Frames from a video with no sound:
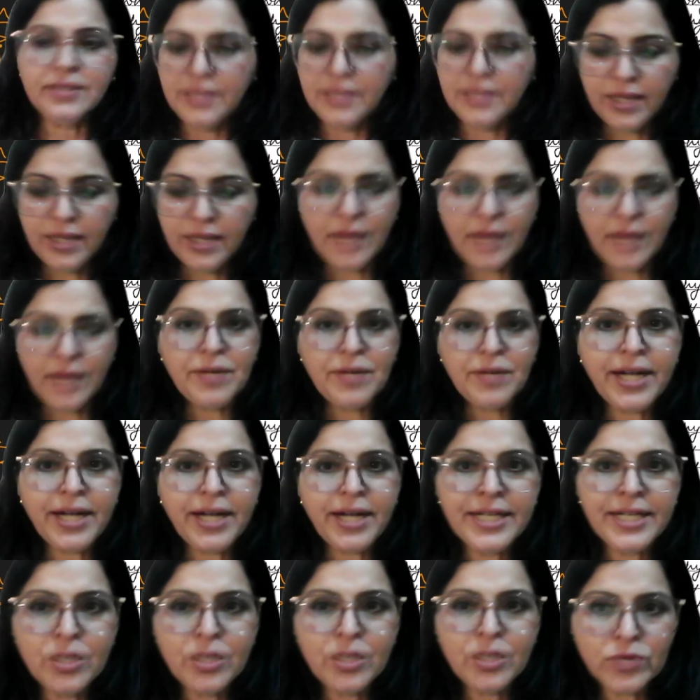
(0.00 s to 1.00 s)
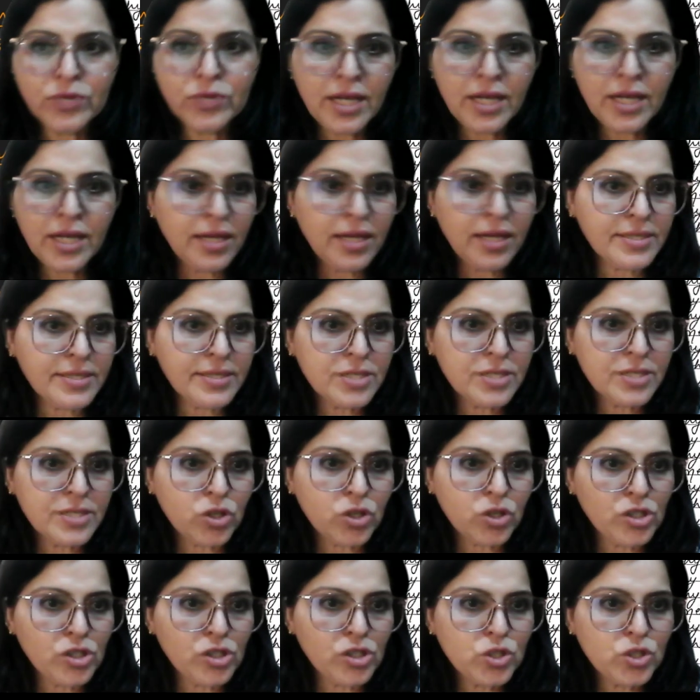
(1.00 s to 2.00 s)
I'm writing down the answers
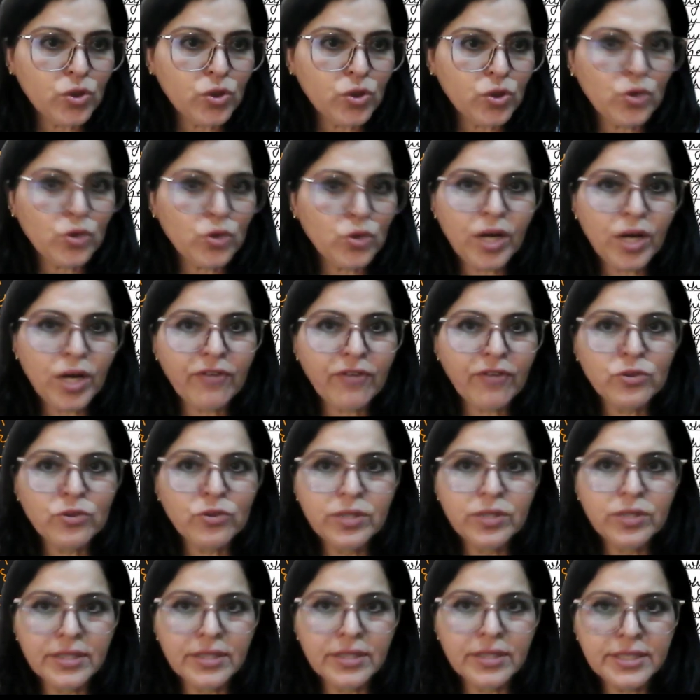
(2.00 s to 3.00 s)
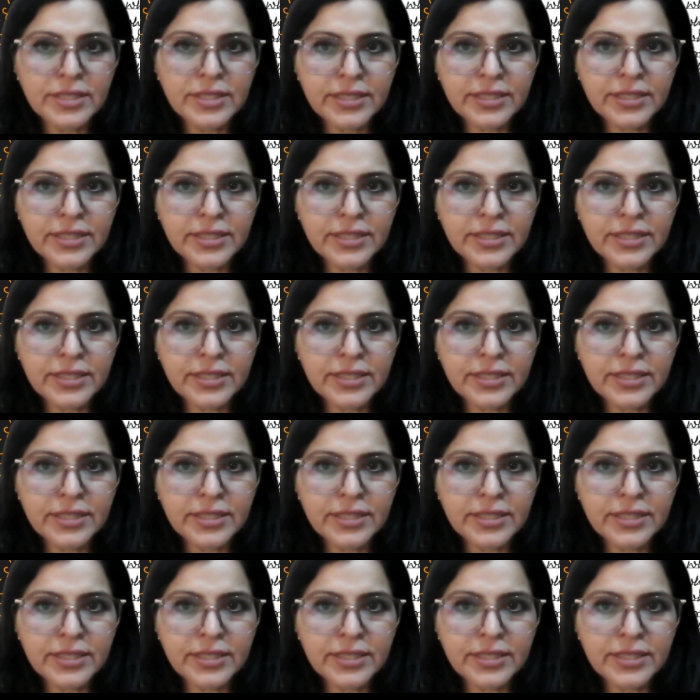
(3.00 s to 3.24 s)
also. You have to learn.